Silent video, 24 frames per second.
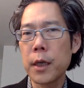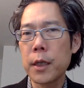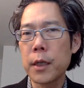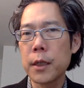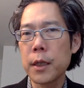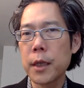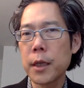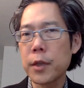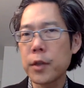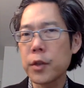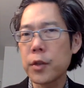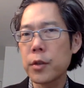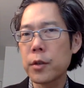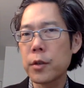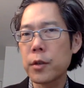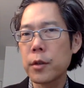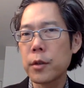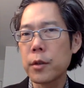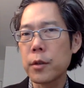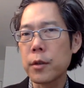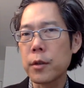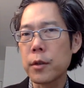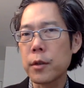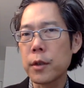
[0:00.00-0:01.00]

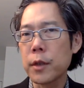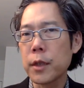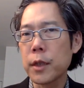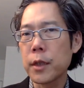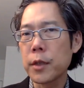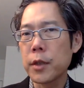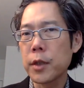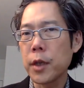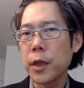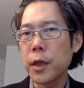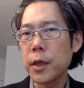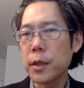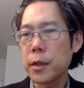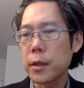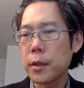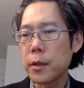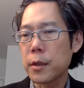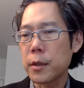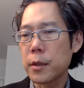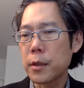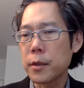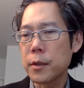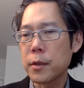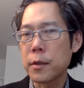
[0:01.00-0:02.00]
national early education
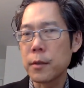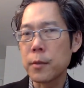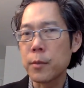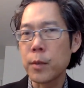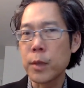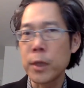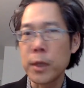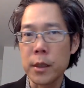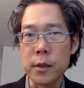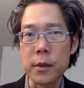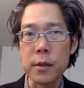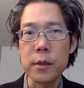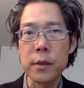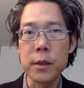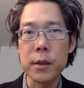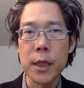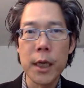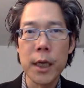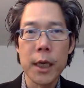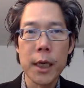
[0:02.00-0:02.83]
system is.